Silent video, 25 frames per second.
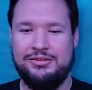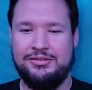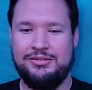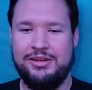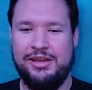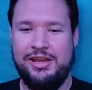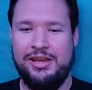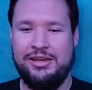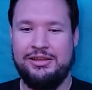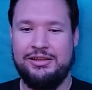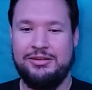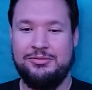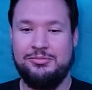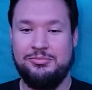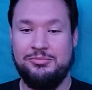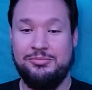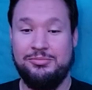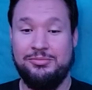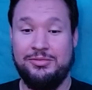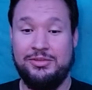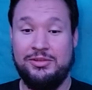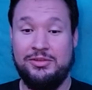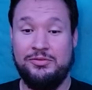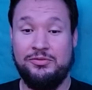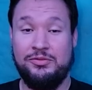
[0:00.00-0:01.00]

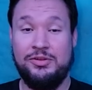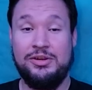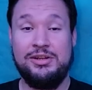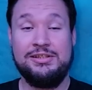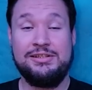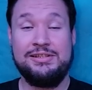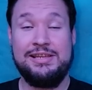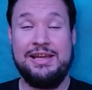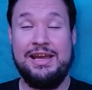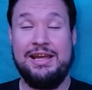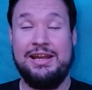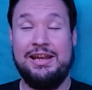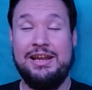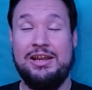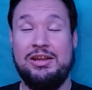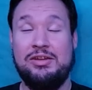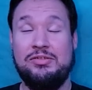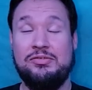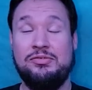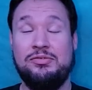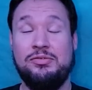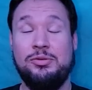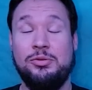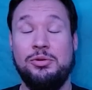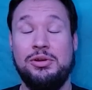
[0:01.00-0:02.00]
The friends had a
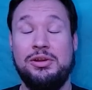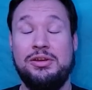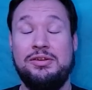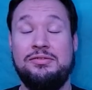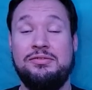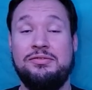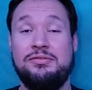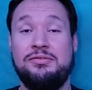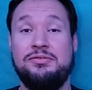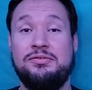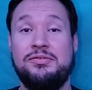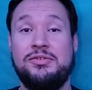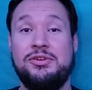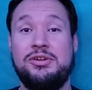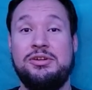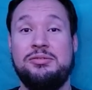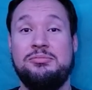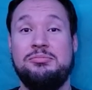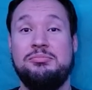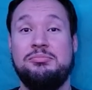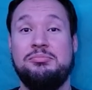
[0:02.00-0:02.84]
40-foot